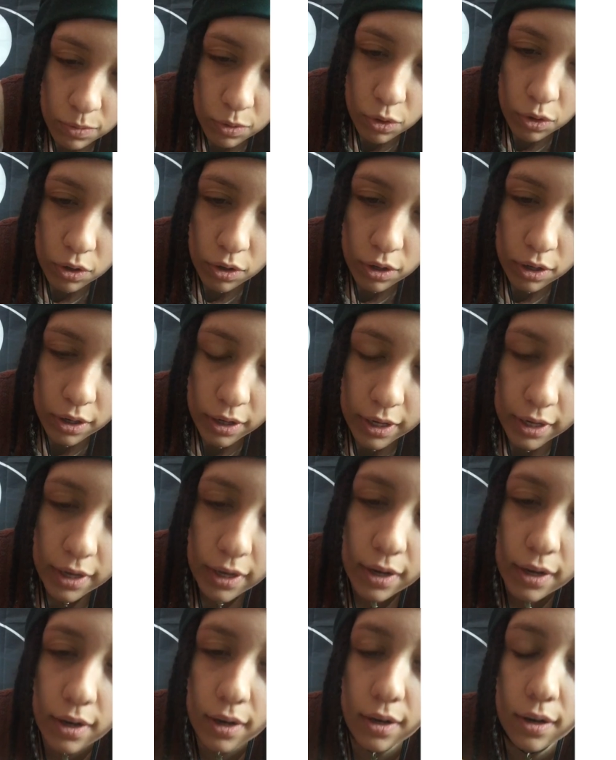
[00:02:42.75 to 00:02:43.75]
like what we did at the
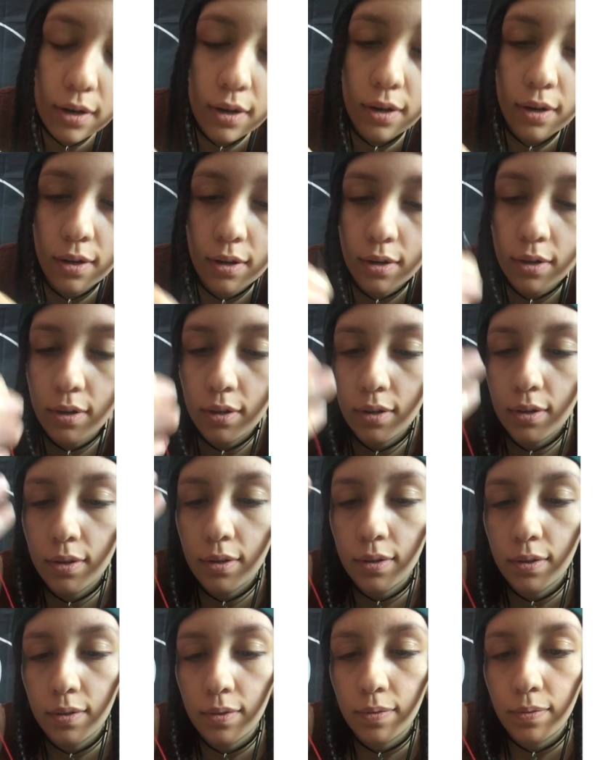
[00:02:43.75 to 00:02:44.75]
beginning
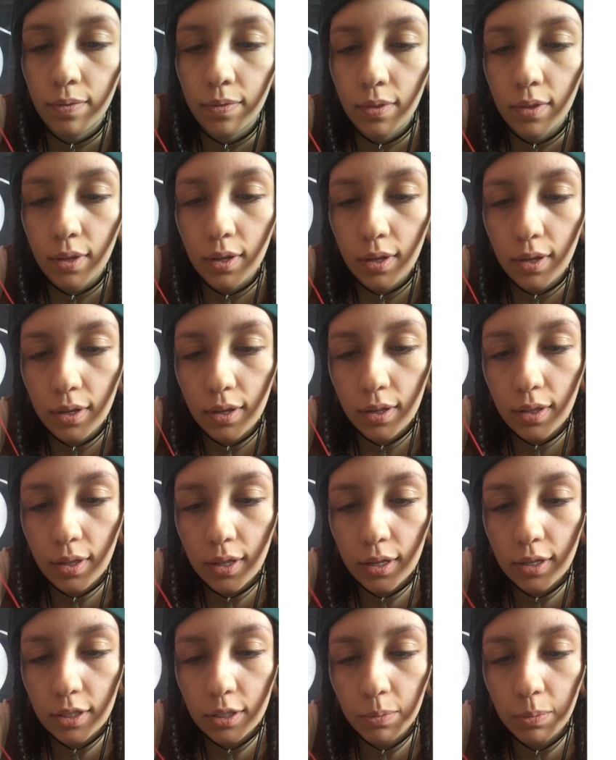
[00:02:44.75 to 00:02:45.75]
before we wrapped
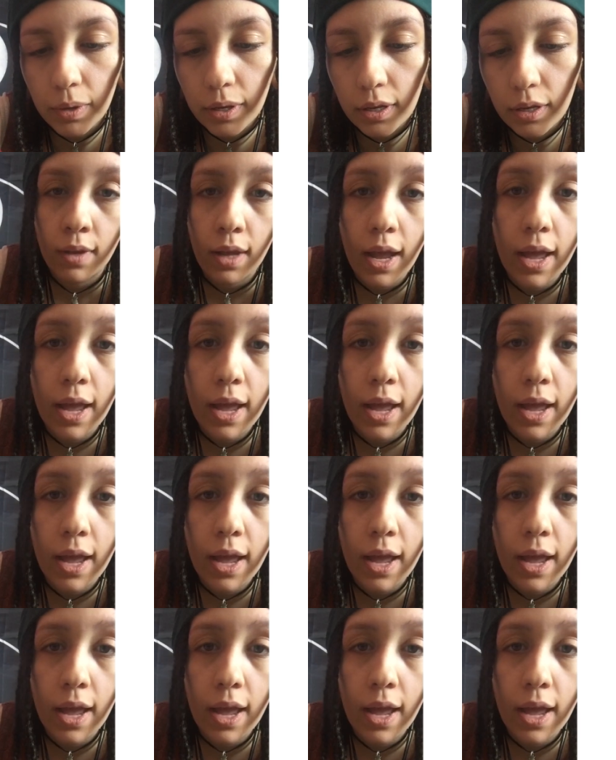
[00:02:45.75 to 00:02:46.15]
the thread.